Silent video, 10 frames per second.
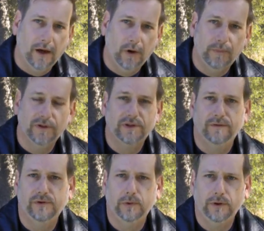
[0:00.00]
I hope this
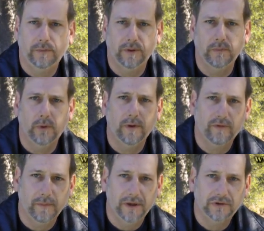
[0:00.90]
gives you a little bit more
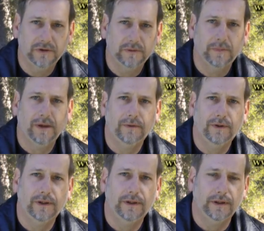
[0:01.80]
information about
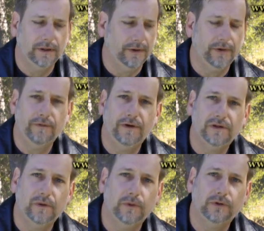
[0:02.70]
the, uh, the
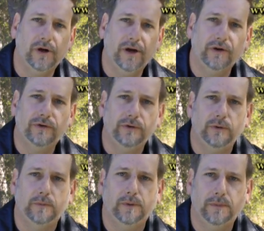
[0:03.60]
interface that we're trying
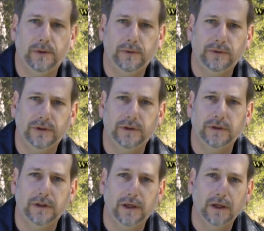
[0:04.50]
to propose
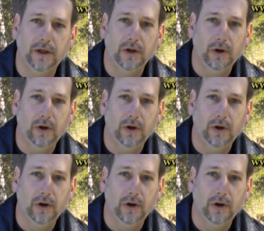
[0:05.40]
and uh,